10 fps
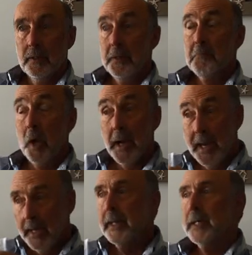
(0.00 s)
And
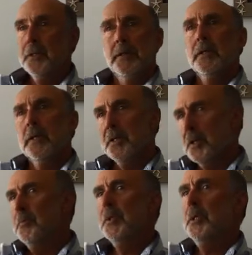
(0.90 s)
my art
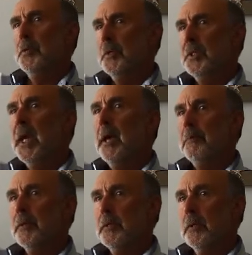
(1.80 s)
has to be to adapt